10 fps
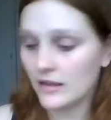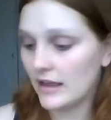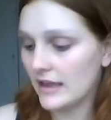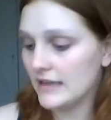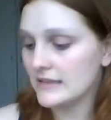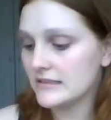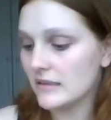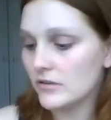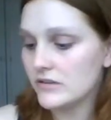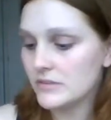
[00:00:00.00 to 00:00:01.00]
is
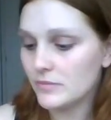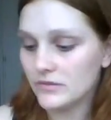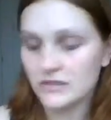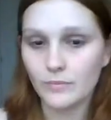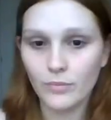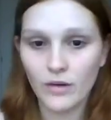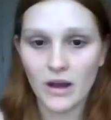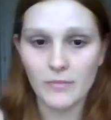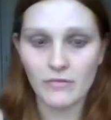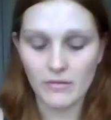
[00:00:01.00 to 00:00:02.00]
I'm going to put some
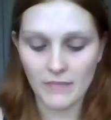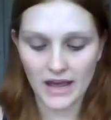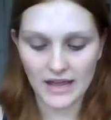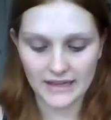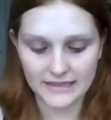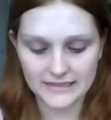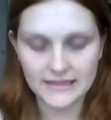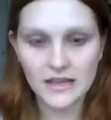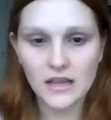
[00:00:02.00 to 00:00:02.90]
primer on my eyes,